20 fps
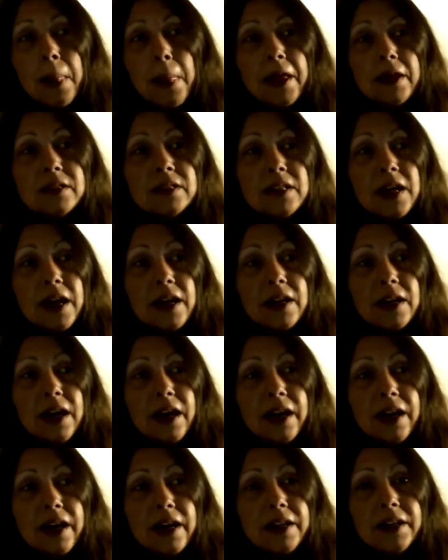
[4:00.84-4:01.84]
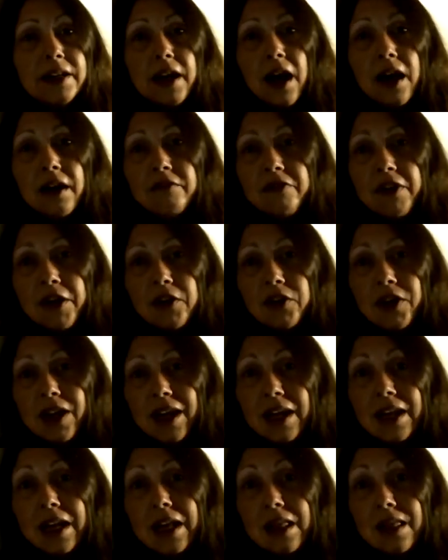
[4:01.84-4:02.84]
is that I had not found
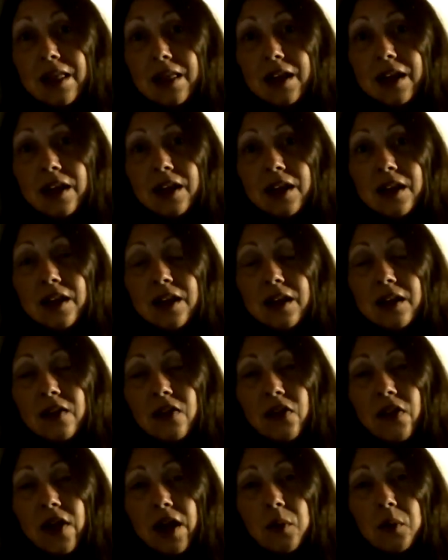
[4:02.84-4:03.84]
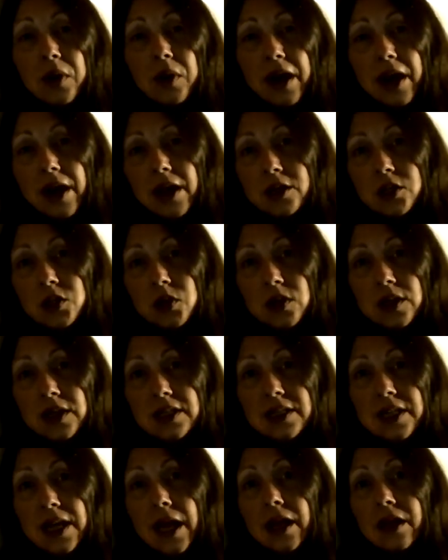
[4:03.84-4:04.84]
anything that would actually
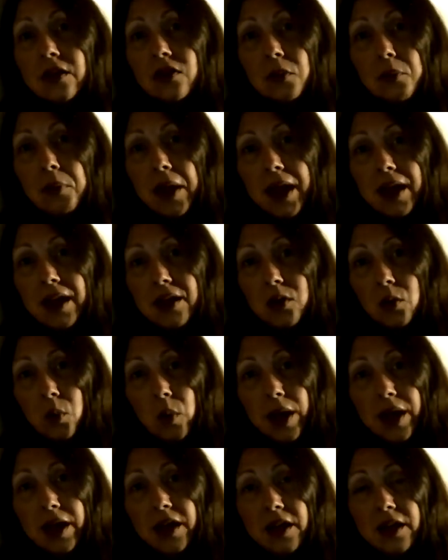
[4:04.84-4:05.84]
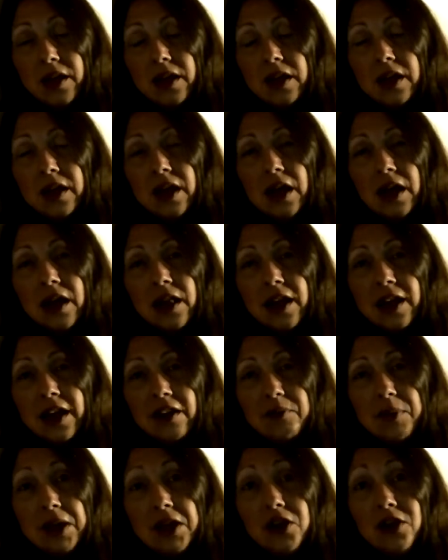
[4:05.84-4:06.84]
take the pain away. Like,
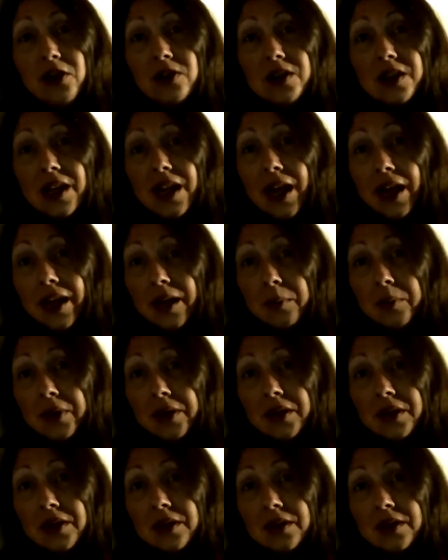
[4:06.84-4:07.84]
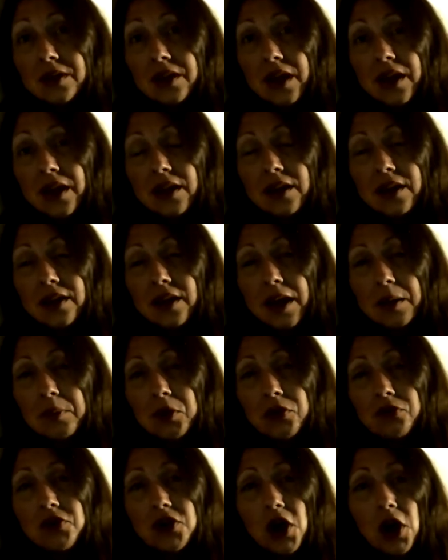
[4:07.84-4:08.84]
I've been using cannabis, and I
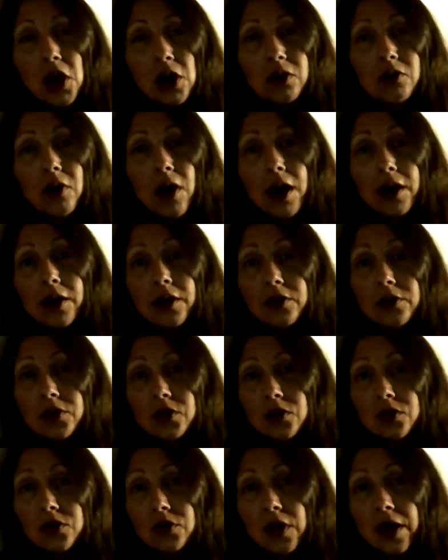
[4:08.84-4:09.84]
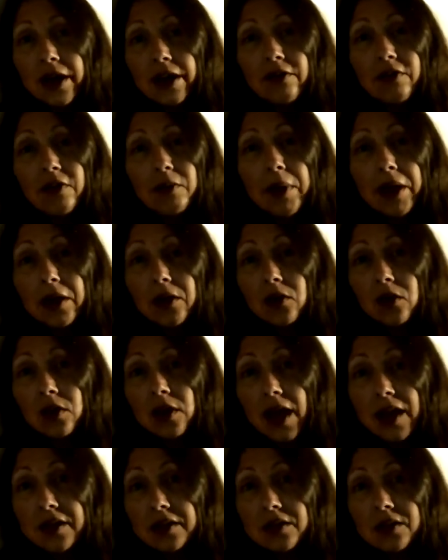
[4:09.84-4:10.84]
moved to Colorado, so I have a medical
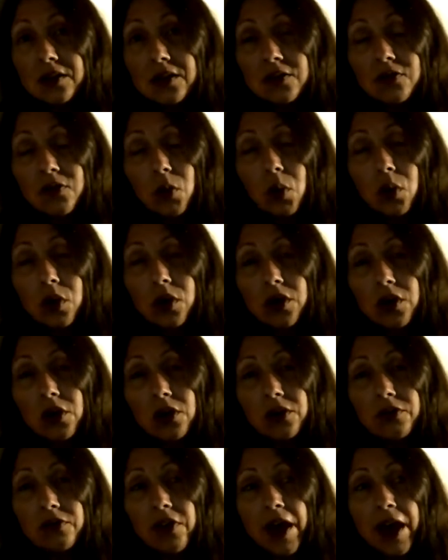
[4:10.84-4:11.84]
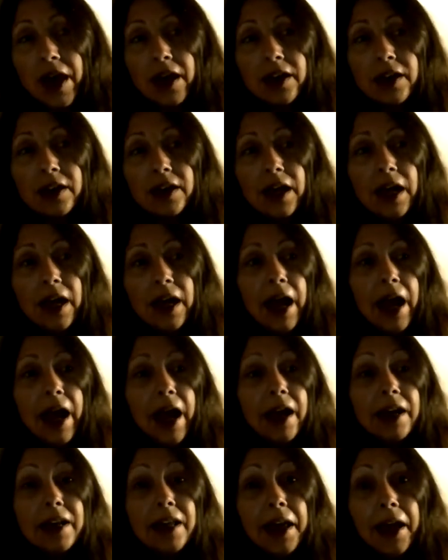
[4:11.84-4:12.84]
license for it and all of that.
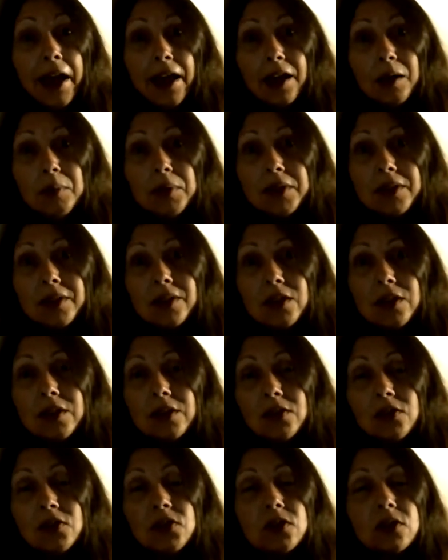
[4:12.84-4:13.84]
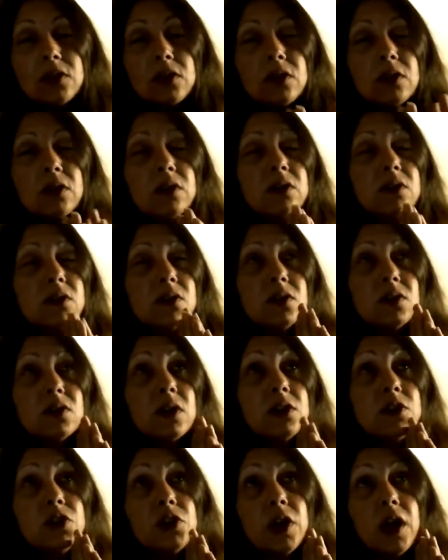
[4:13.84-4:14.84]
And cannabis is
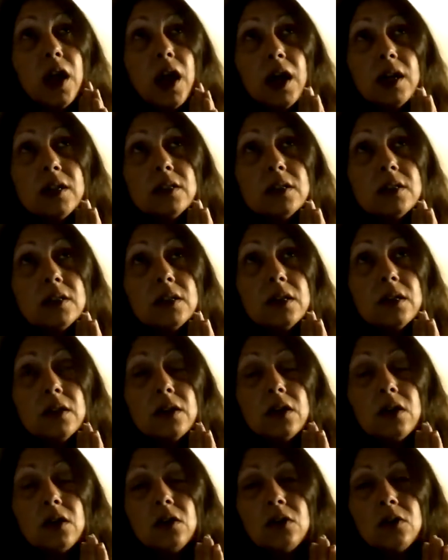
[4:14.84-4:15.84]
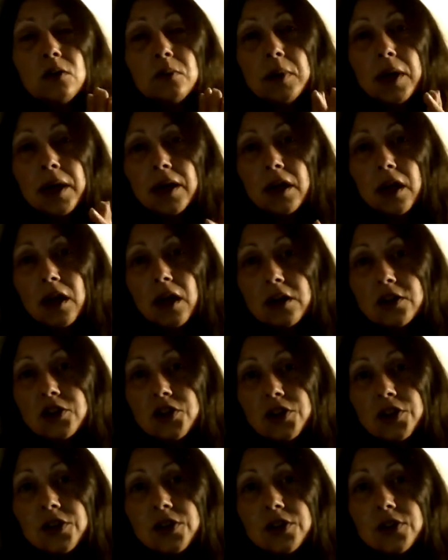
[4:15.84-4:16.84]
such a godsend. Oh my gosh,
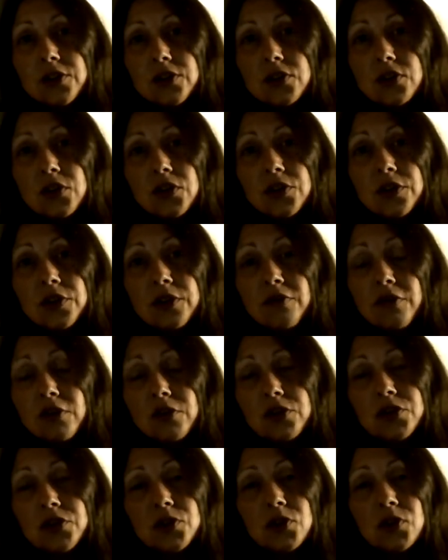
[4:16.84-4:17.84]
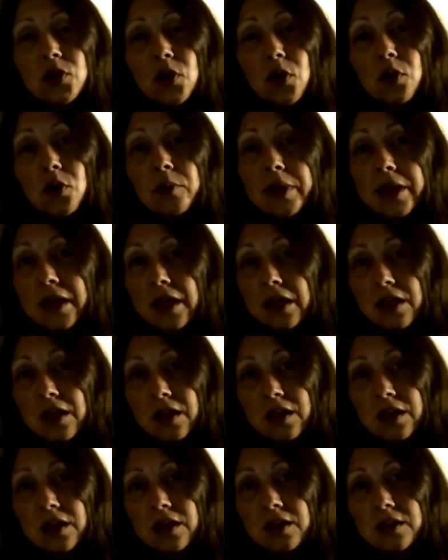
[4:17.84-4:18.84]
it is good for so many
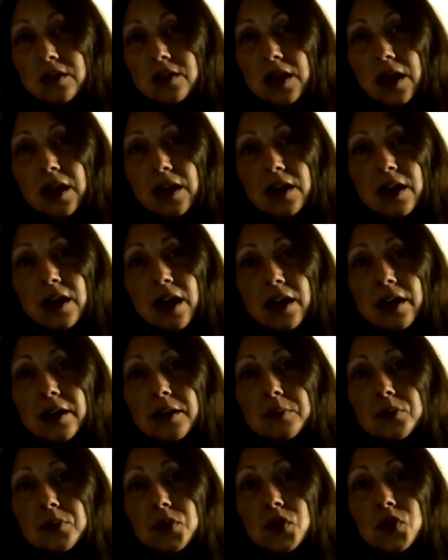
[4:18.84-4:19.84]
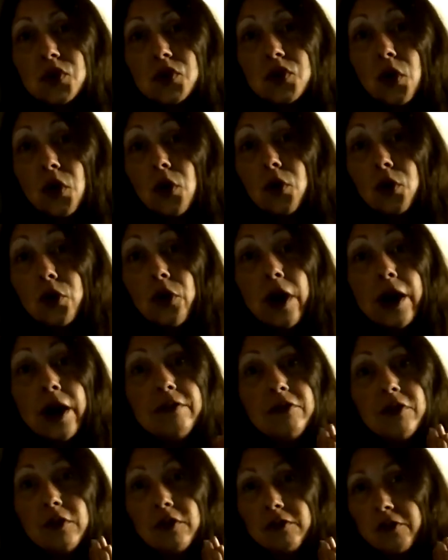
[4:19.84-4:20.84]
things, and I am so
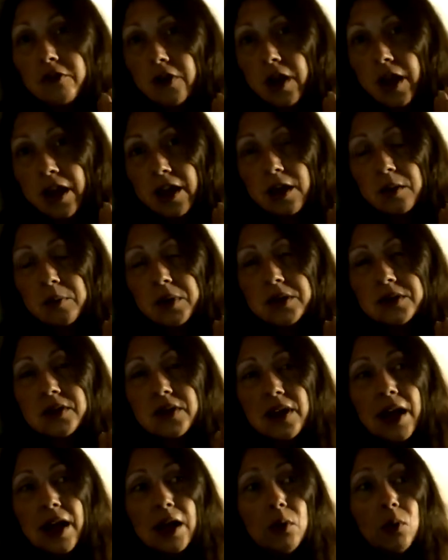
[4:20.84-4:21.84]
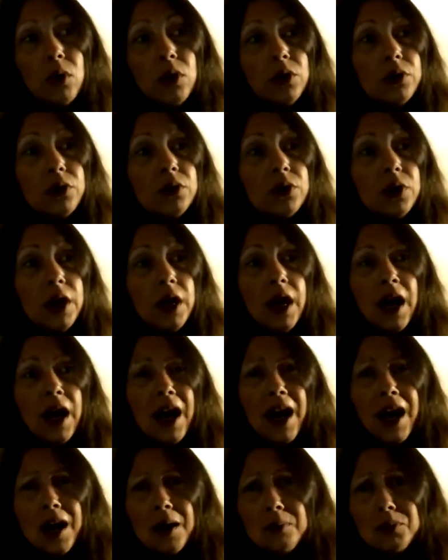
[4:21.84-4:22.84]
grateful for cannabis, and
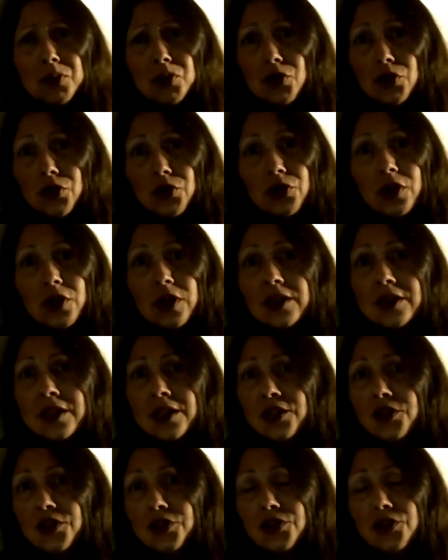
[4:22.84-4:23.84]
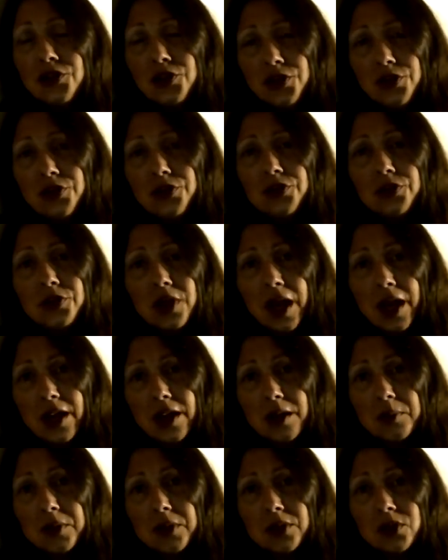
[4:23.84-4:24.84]
I'm sure, continue to use
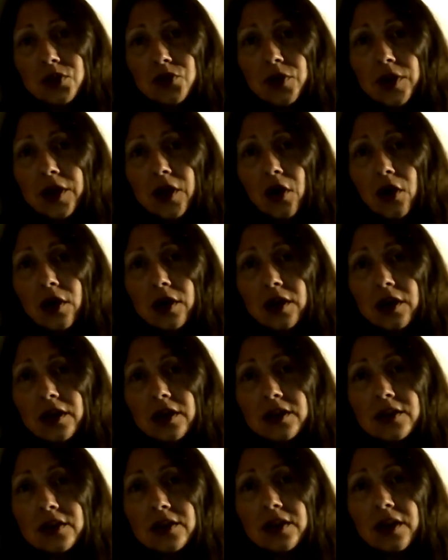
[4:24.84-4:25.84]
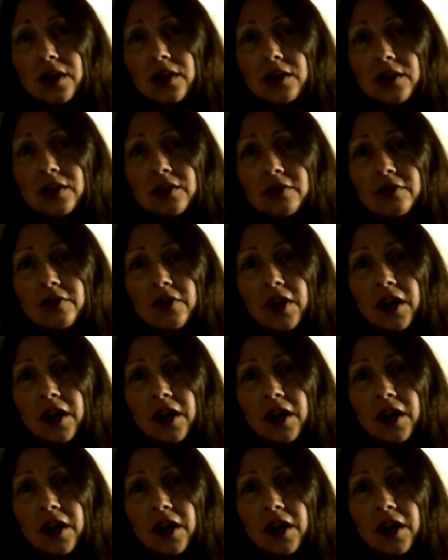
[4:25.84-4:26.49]
cannabis regardless of,